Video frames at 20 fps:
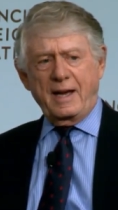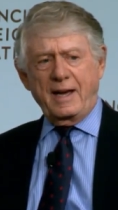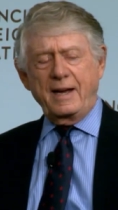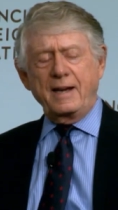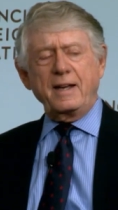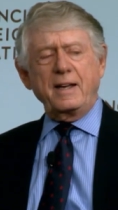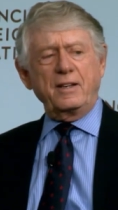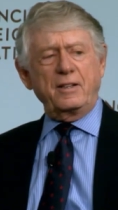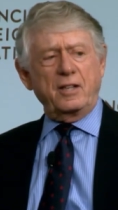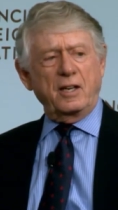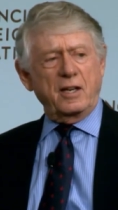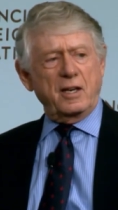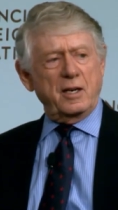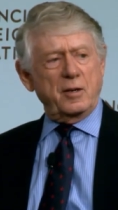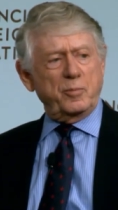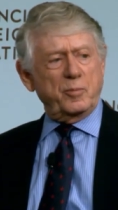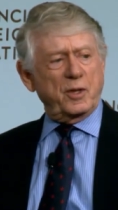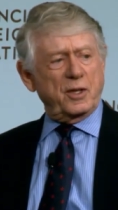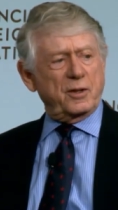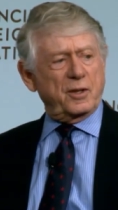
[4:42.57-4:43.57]
any
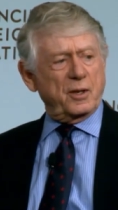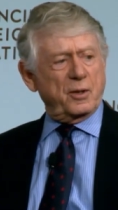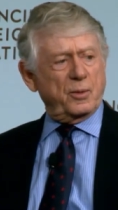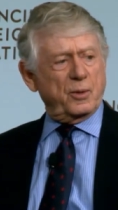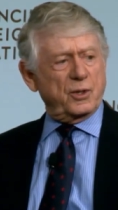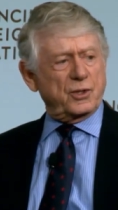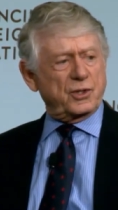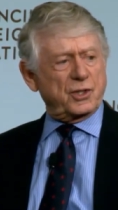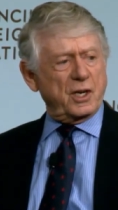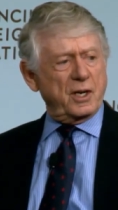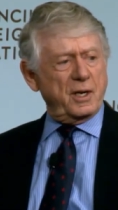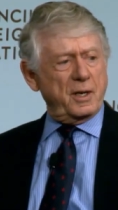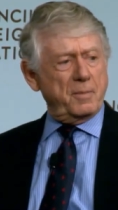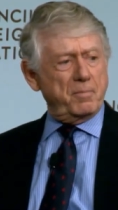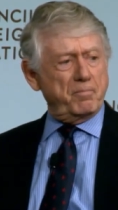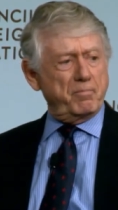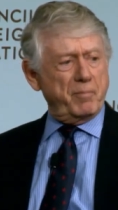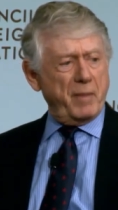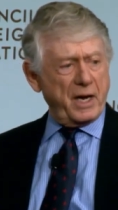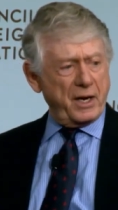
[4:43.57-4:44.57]
time that there was a
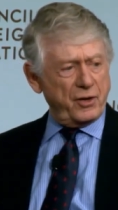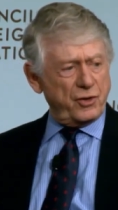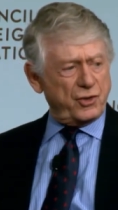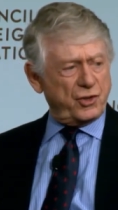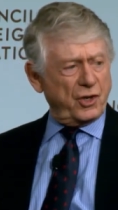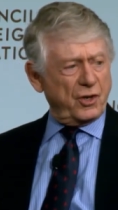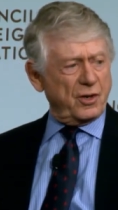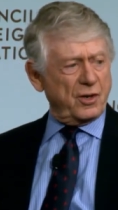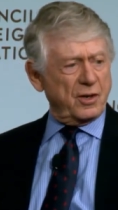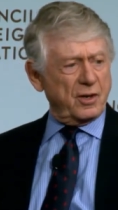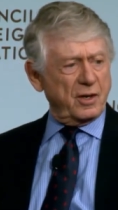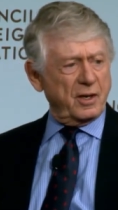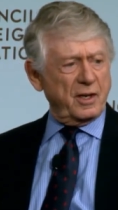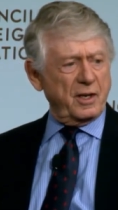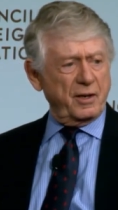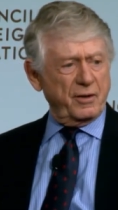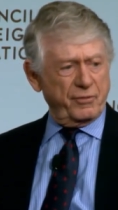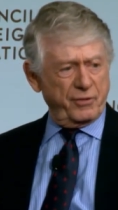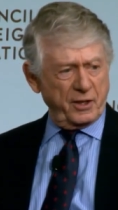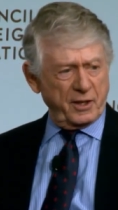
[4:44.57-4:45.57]
major
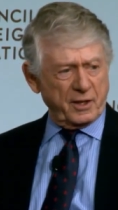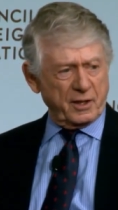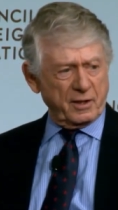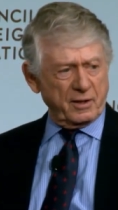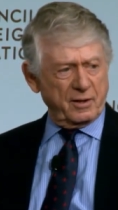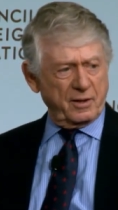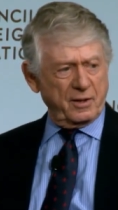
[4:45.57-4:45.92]
event.